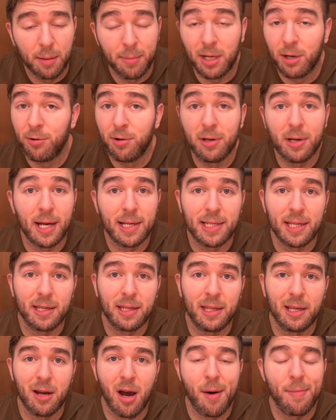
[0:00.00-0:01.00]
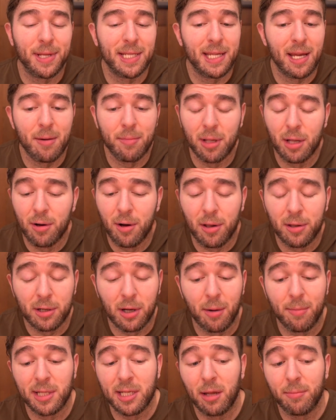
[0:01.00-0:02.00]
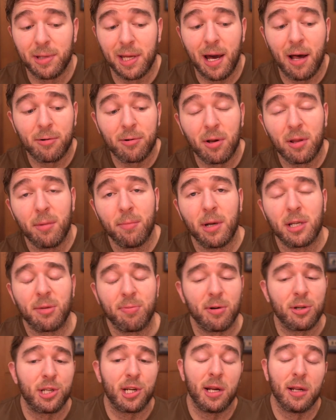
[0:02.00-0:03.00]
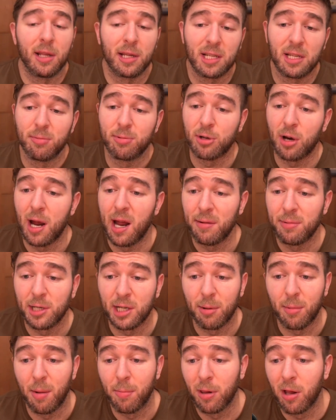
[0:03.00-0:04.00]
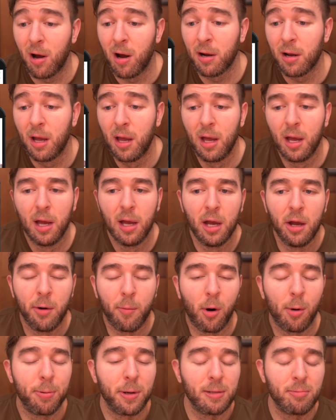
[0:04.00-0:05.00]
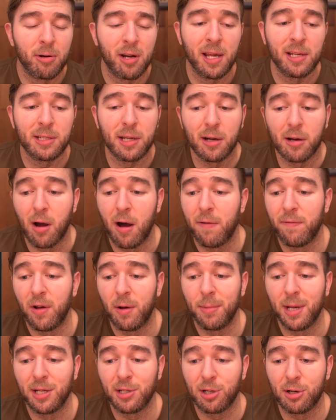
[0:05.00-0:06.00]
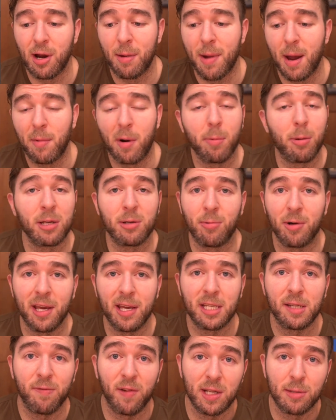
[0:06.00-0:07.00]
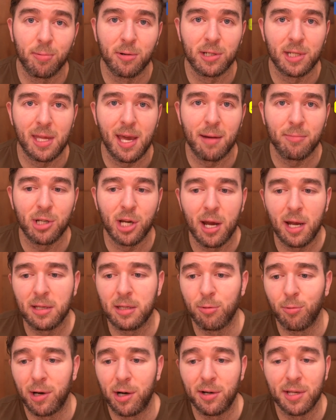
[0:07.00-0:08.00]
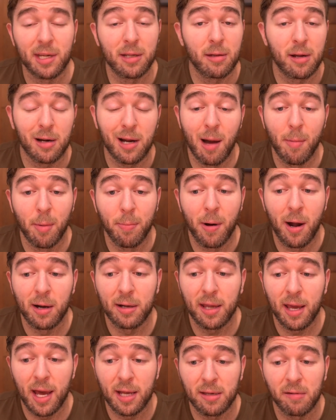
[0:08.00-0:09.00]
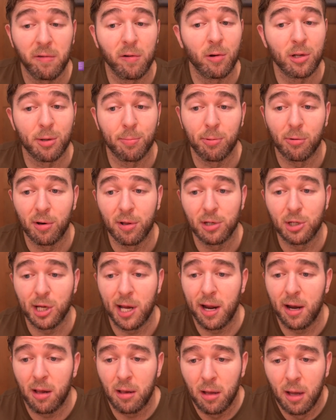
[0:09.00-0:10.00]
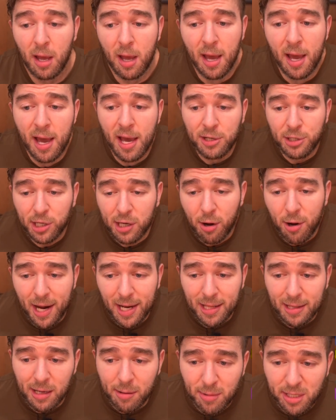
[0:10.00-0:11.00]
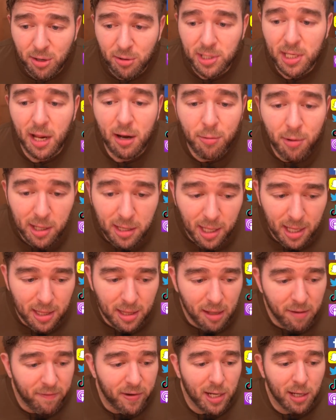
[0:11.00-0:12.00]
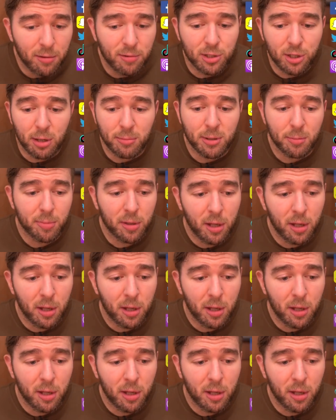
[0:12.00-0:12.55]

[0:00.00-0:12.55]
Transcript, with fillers: Let me know what you guys think in the comments down below. All the comments help the algorithm. Much appreciated. Like, subscribe, check out my blog moreplatesmoredates.com. Follow me on Instagram at moreplatesmoredates, Facebook, Snapchat, Twitter, TikTok, Apple Podcasts. If you want to support the channel, check out anything I'm associated with in the video description